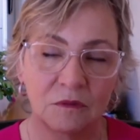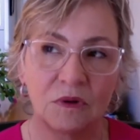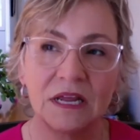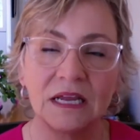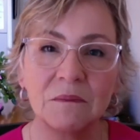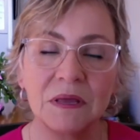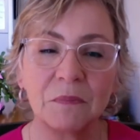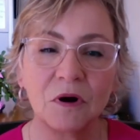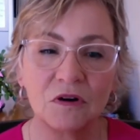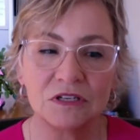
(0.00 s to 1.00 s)
When it can
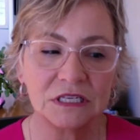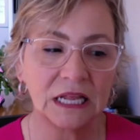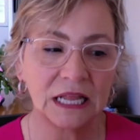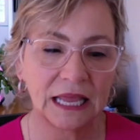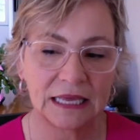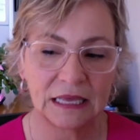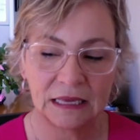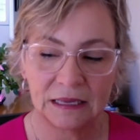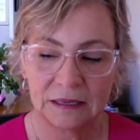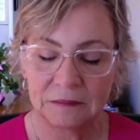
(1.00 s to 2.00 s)
be personally
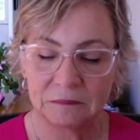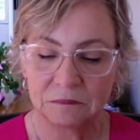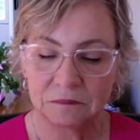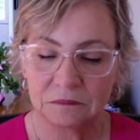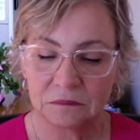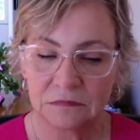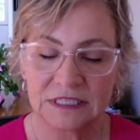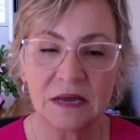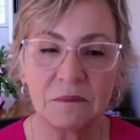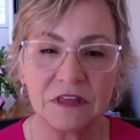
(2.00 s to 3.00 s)

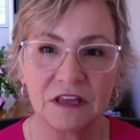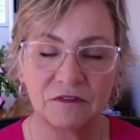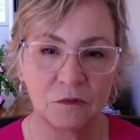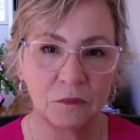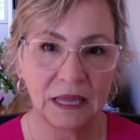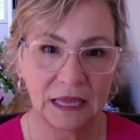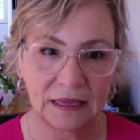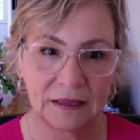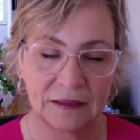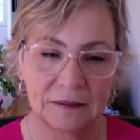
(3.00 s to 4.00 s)
something for
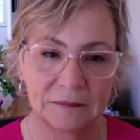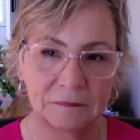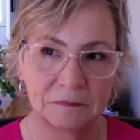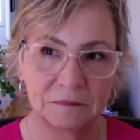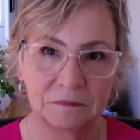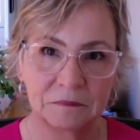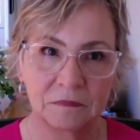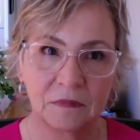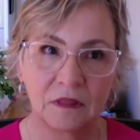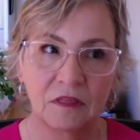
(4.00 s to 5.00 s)
me,
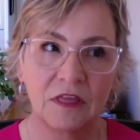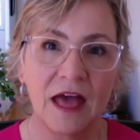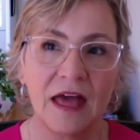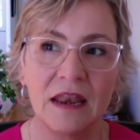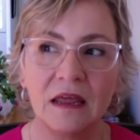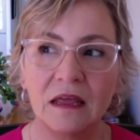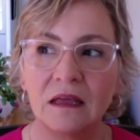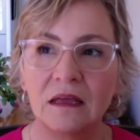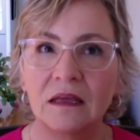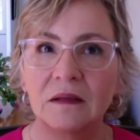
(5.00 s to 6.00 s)
then
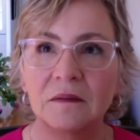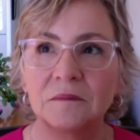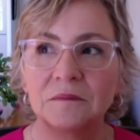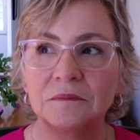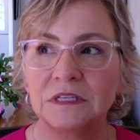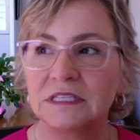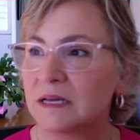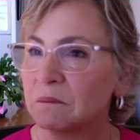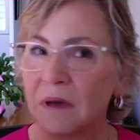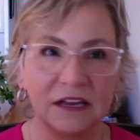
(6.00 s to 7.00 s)
it's
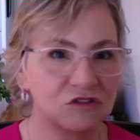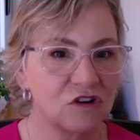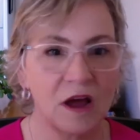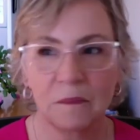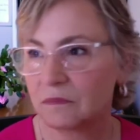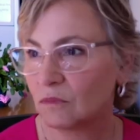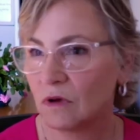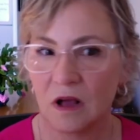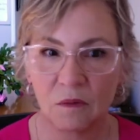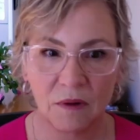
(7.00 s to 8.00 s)
like mic drop,
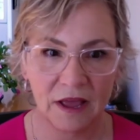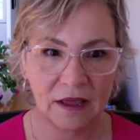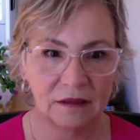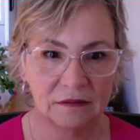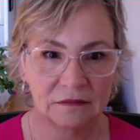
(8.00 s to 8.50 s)
walk away,